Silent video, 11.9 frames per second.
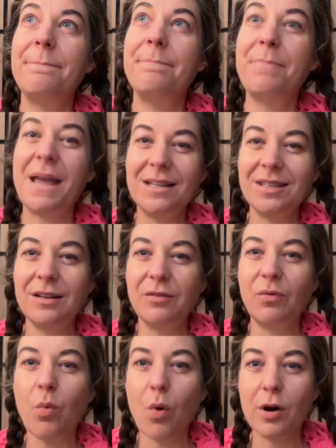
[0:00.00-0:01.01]
basin
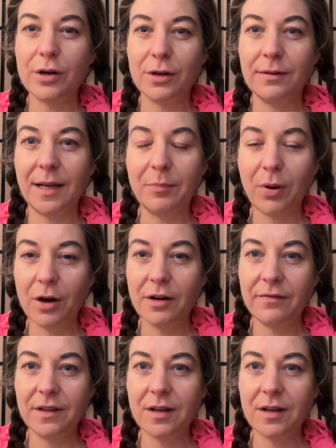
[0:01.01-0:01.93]
of water, part of the